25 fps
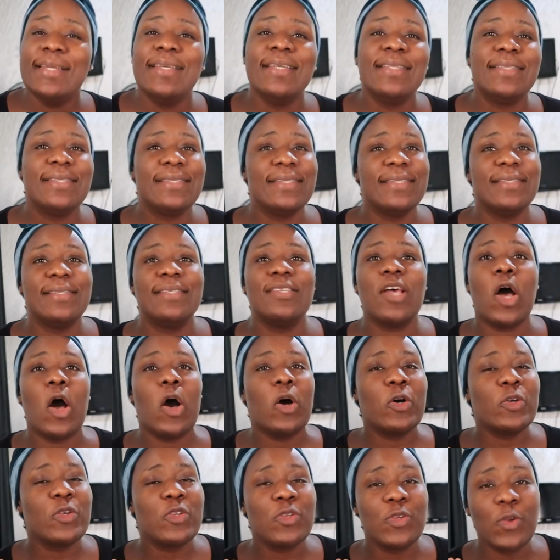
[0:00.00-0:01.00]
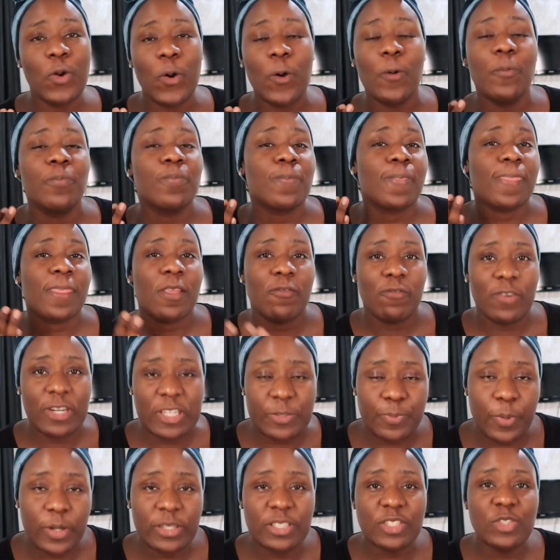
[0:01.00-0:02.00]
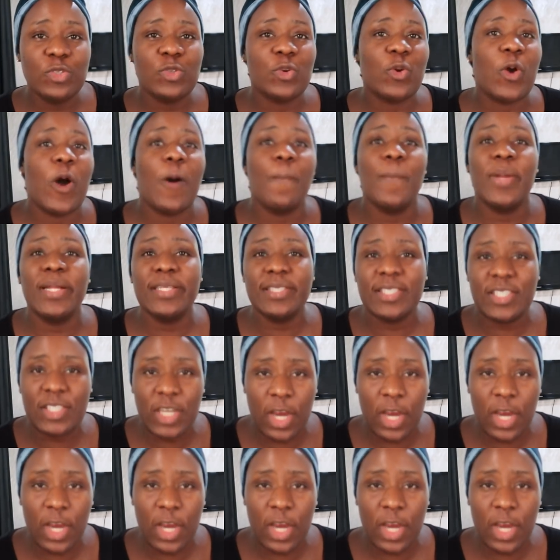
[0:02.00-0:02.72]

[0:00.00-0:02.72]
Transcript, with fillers: it is also responding to comments,